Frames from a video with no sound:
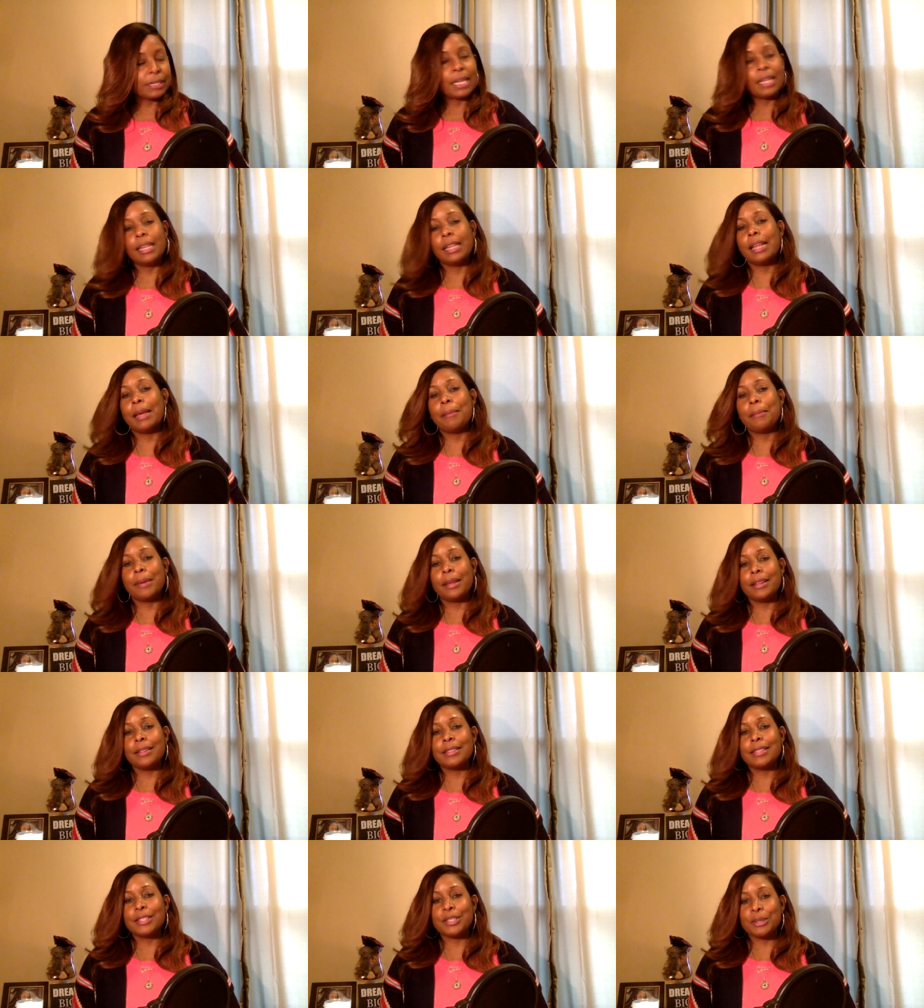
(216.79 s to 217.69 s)
Let
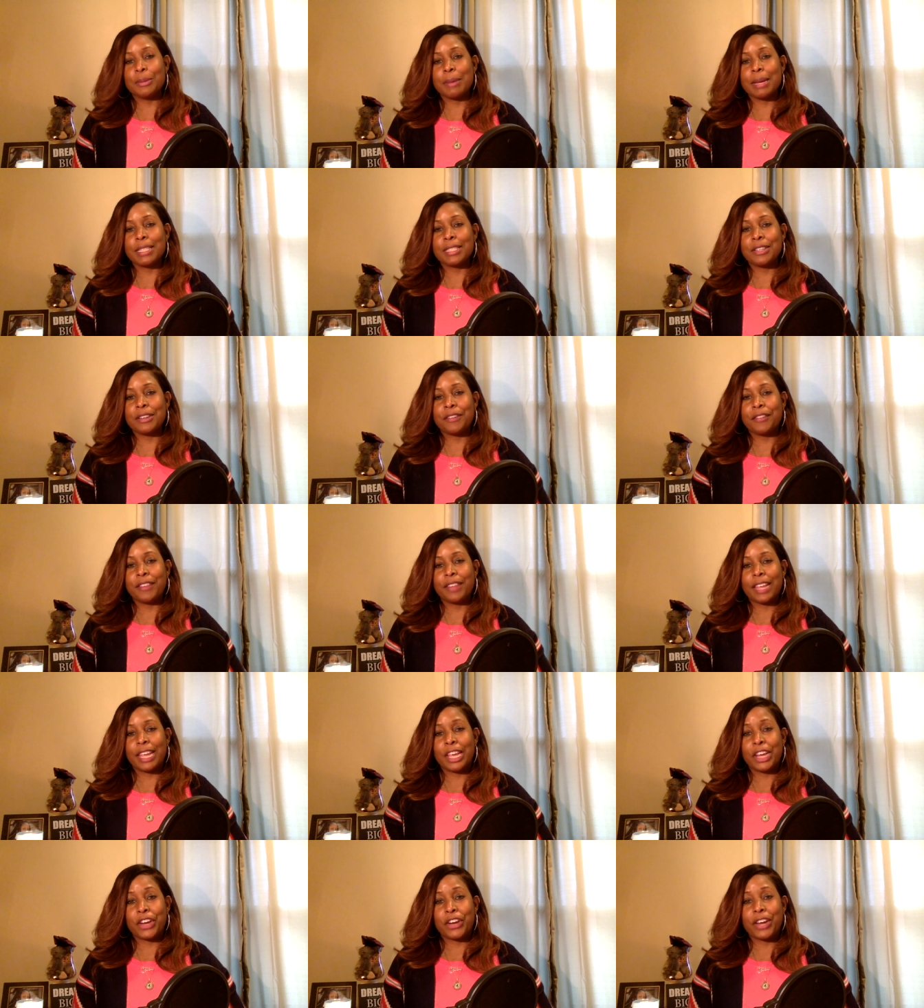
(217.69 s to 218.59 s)
me censor myself in the
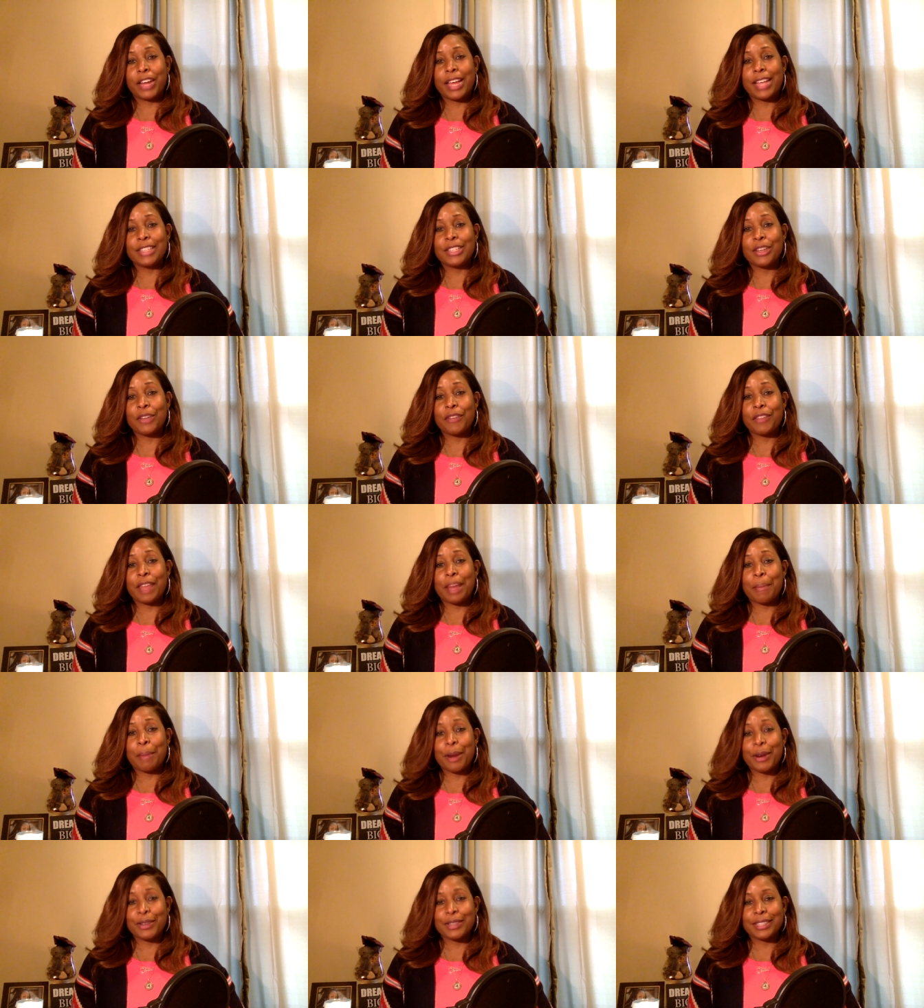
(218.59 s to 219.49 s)
internet over that
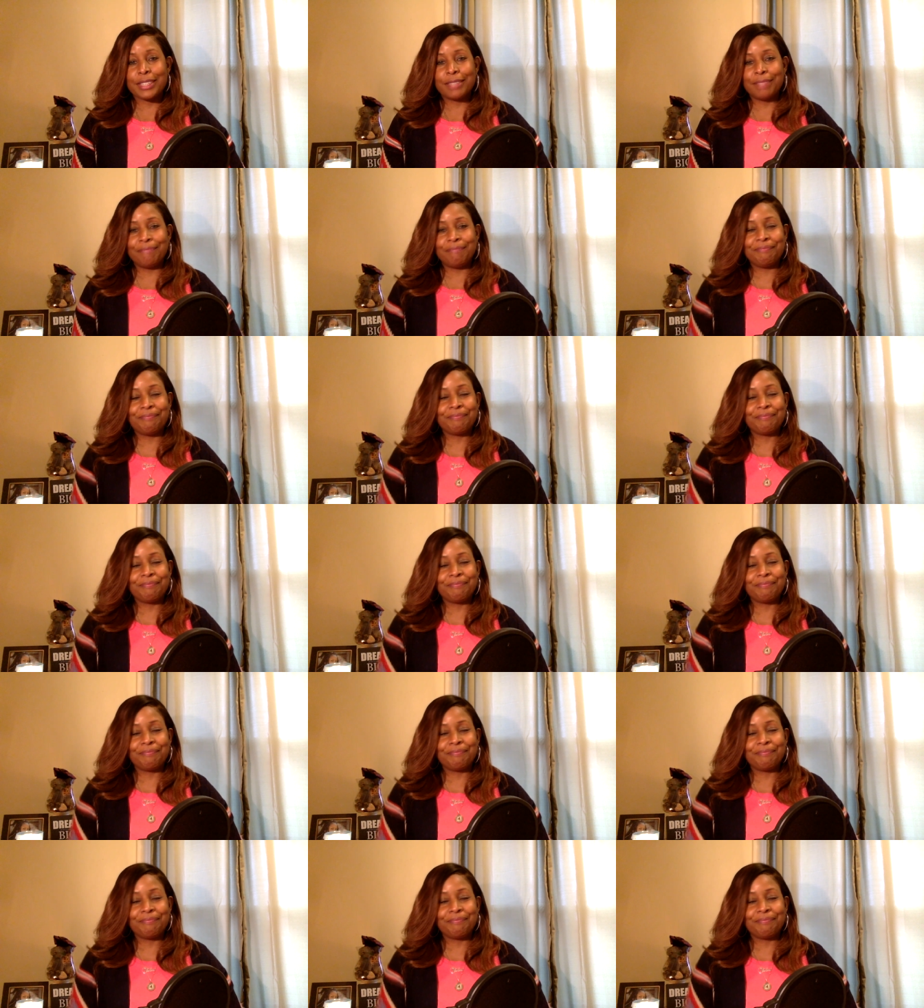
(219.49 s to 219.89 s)
person."